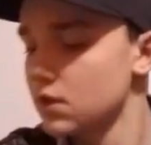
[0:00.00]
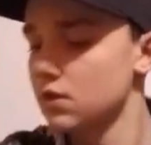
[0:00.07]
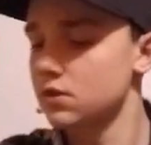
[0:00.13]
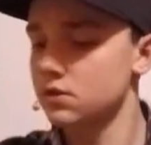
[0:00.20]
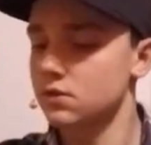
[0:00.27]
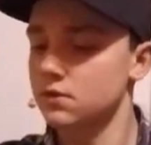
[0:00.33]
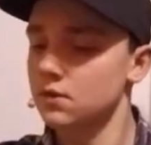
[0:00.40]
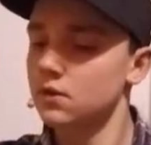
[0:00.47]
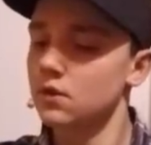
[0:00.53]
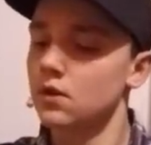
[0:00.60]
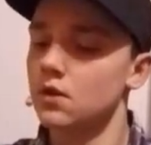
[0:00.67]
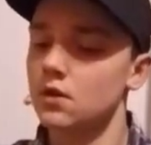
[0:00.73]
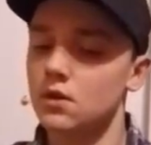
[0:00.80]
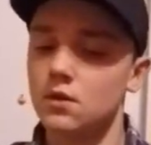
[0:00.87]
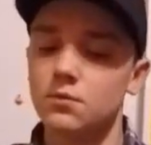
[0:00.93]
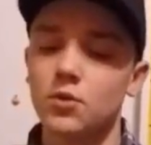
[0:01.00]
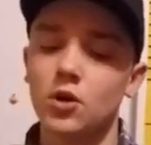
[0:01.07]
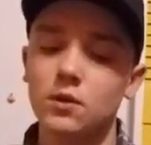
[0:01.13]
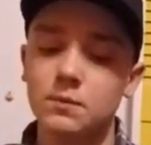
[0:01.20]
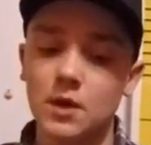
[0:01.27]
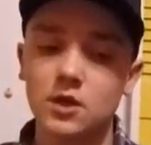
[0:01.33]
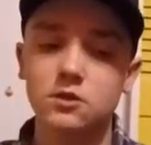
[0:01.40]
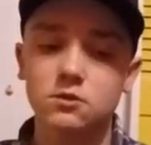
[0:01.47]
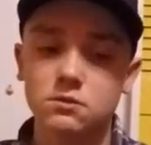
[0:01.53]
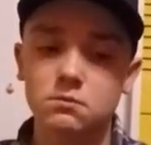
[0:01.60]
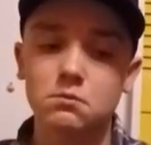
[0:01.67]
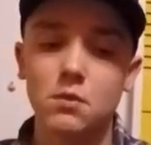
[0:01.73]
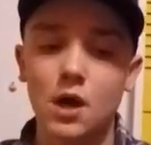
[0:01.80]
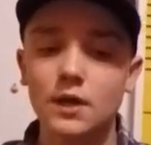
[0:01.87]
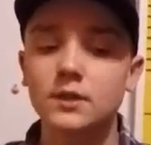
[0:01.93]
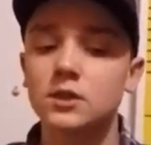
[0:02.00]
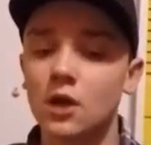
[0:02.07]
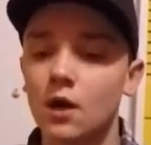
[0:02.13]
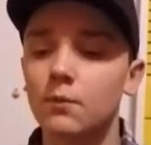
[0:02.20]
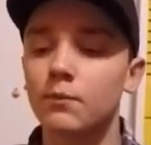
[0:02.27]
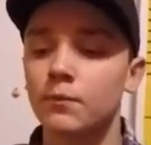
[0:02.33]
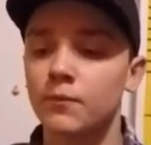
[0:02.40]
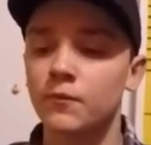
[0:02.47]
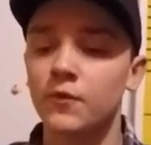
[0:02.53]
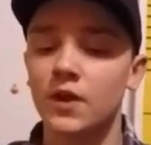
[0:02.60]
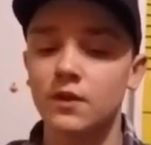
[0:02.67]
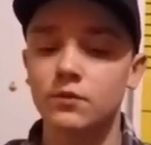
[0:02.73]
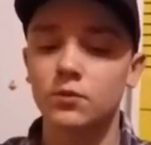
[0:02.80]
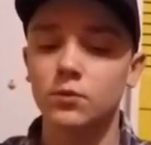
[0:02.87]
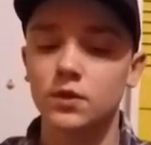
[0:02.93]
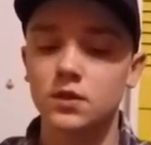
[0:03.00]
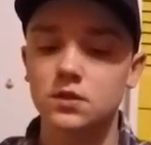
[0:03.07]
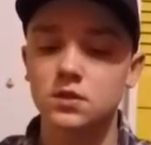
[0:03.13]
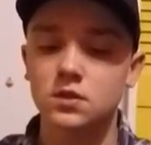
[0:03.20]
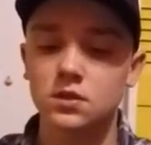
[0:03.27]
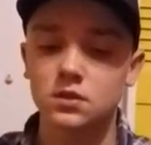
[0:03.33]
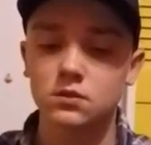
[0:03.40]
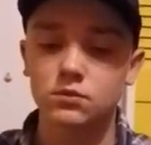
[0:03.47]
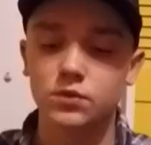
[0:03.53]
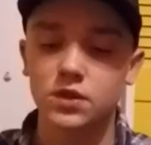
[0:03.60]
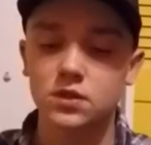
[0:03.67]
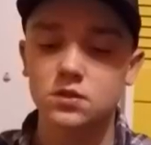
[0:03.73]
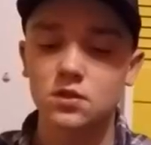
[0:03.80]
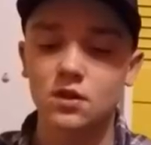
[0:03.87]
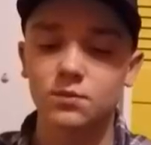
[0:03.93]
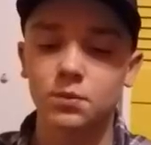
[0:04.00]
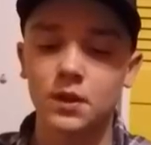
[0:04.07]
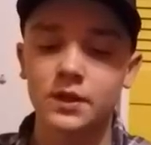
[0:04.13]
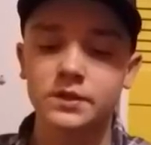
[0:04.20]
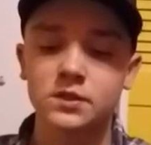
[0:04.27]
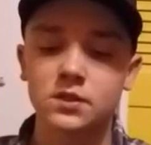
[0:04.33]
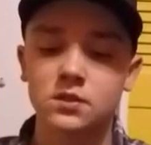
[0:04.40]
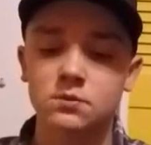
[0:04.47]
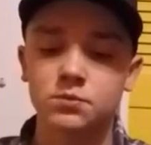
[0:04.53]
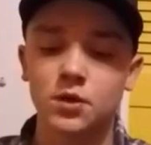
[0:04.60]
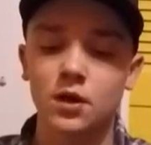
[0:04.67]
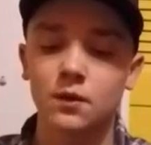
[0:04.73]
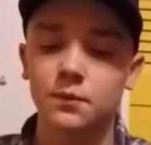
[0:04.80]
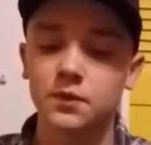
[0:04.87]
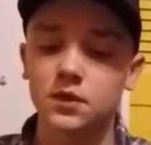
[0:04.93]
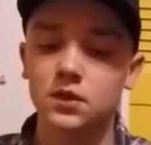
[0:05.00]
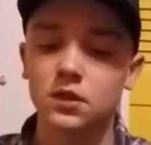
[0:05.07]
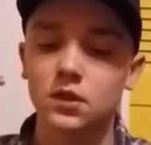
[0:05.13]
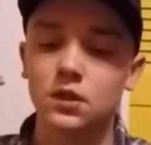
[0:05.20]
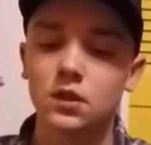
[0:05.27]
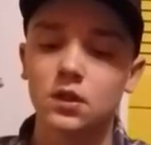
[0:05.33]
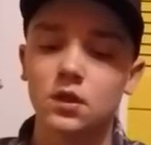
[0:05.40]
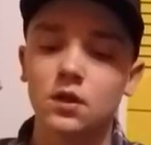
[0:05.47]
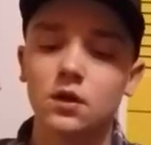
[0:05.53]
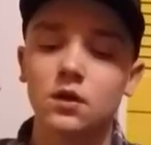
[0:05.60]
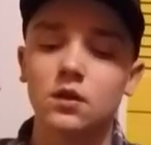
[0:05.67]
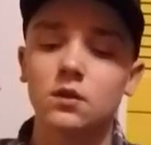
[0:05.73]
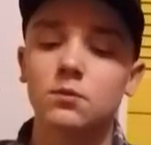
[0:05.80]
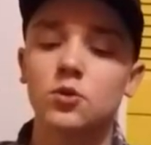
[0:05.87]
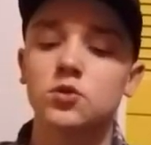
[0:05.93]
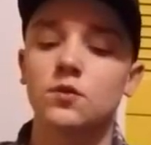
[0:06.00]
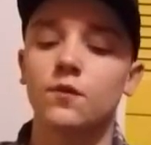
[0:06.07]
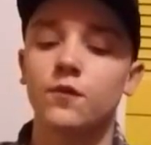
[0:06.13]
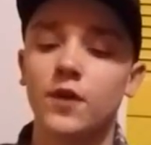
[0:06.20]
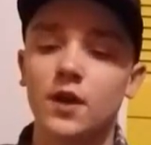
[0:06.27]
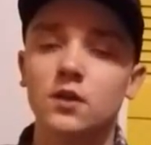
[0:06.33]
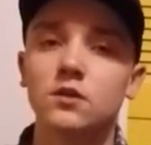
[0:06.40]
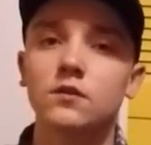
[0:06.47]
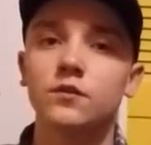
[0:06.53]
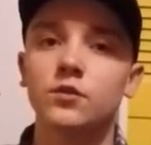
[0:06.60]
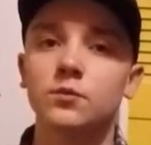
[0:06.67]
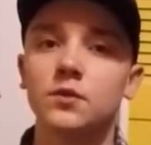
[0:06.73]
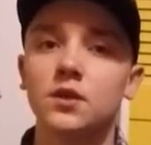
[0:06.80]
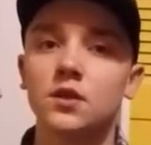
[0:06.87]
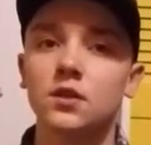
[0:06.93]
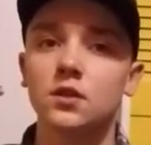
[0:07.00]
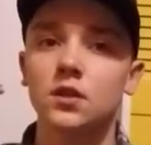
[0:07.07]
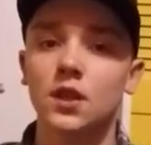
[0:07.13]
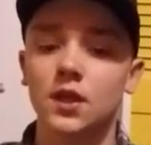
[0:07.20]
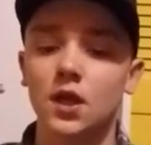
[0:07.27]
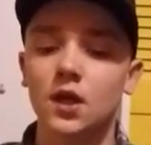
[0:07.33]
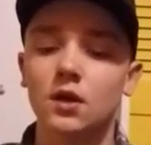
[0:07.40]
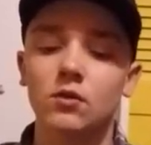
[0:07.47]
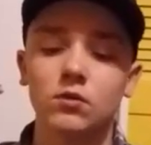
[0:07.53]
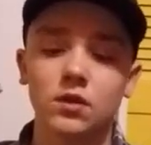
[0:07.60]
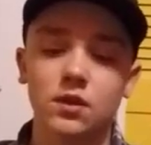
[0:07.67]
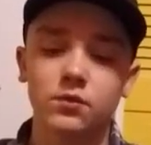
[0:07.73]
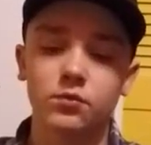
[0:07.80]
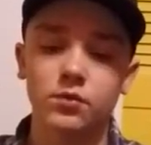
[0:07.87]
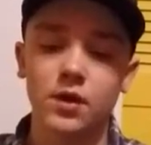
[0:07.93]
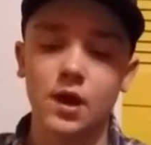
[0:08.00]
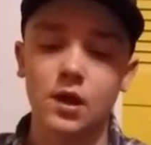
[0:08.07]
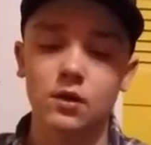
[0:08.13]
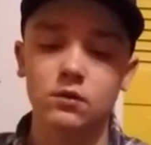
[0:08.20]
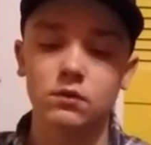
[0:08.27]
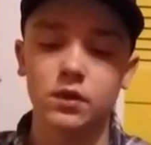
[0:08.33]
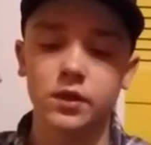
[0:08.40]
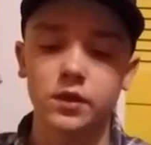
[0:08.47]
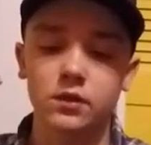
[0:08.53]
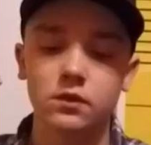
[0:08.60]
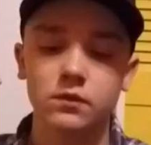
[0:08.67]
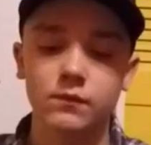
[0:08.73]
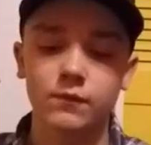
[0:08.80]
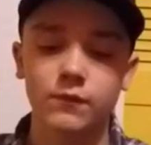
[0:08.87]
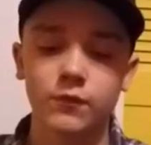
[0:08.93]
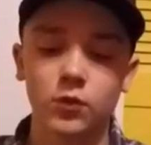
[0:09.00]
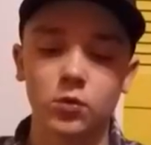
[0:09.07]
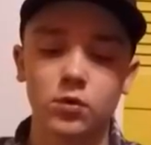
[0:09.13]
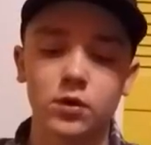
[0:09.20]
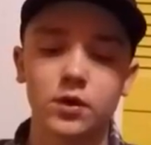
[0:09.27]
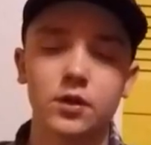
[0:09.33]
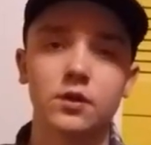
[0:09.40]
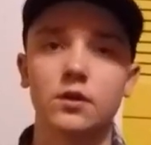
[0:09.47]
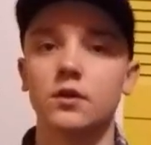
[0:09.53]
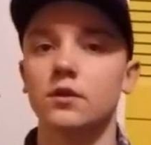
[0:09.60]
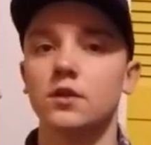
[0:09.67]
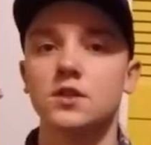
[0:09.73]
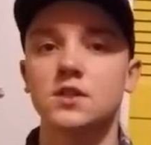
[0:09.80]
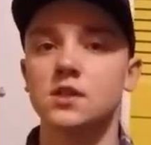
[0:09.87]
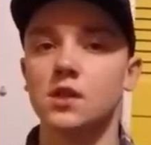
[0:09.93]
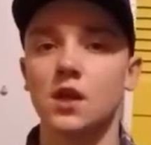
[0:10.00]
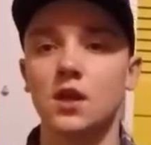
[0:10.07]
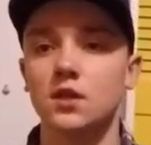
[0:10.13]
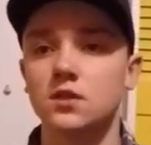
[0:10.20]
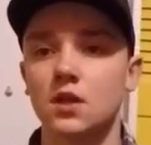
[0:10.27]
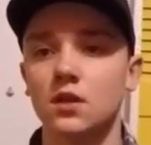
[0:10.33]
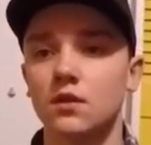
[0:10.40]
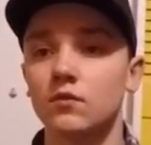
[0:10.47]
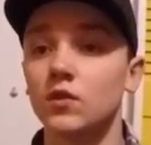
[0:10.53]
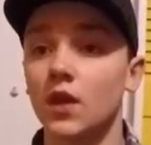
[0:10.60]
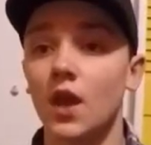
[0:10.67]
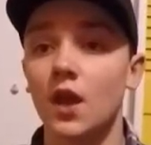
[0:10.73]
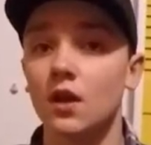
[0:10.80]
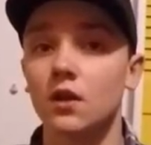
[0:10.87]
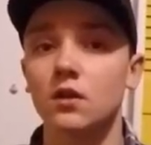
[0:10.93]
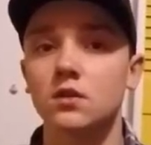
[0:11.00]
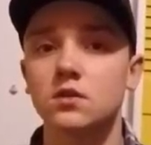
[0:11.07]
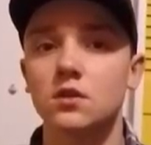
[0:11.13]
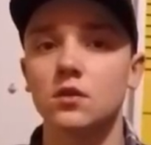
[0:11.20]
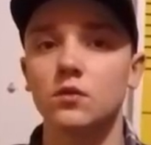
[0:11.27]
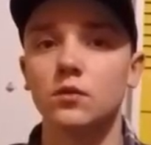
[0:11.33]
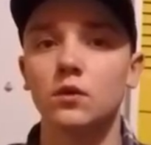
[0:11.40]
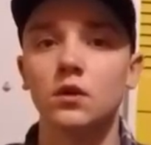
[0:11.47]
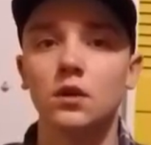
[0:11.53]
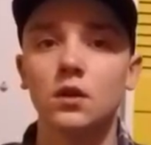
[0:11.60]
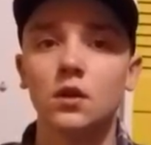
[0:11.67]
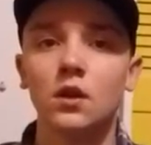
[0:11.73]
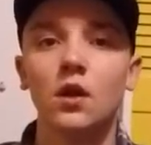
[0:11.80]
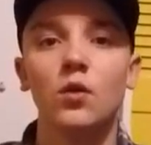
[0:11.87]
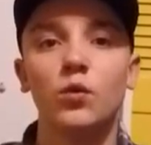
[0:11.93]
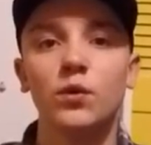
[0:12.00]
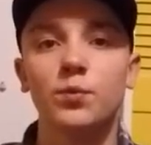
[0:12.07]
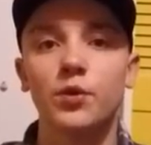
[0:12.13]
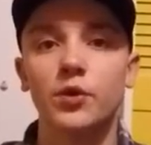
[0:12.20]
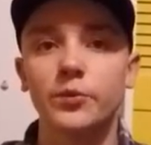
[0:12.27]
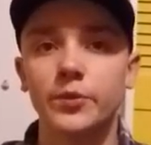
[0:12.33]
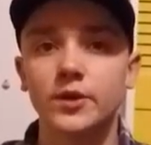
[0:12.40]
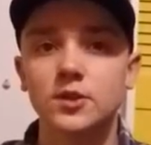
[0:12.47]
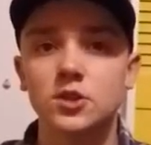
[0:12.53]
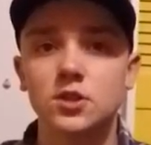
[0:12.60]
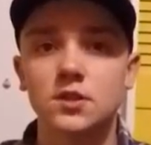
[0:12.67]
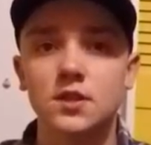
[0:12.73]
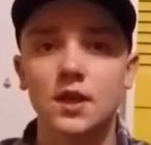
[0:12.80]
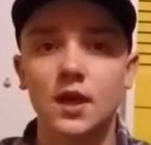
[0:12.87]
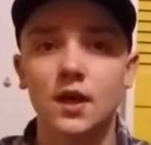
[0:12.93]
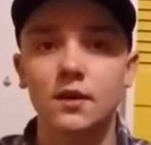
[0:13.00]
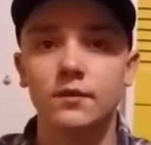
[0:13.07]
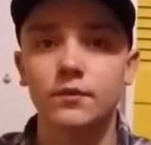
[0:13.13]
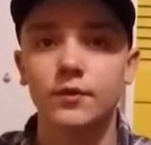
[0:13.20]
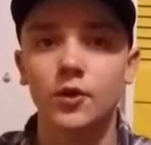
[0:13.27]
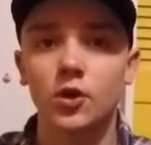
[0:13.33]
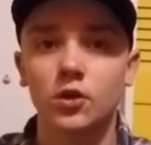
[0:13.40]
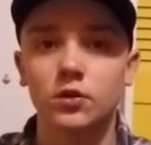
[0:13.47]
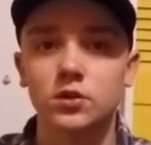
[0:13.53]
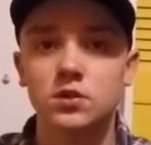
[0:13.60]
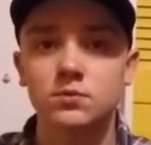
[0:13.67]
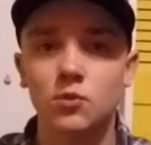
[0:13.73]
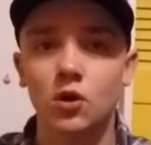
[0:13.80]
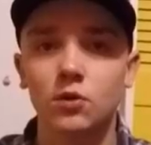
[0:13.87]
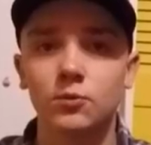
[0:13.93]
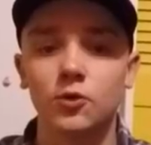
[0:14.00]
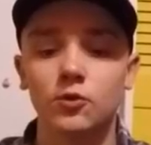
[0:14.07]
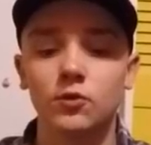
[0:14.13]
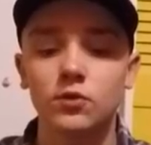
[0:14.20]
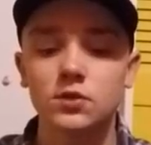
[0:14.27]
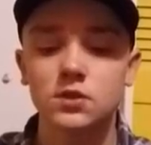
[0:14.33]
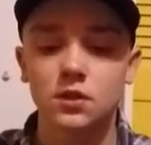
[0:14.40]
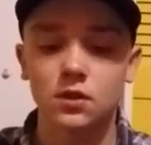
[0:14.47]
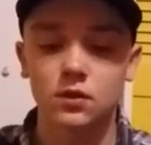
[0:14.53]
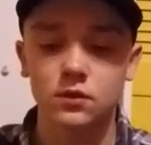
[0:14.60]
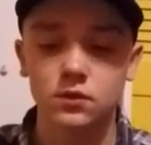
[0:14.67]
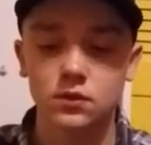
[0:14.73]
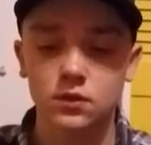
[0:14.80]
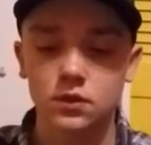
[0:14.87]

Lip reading: that's probably my top favorite ways to rig soft plastics, and probably the most effective for me. Like, I don't live around like Florida or the States. I live in Canada, so we pretty much just have all smallmouth. So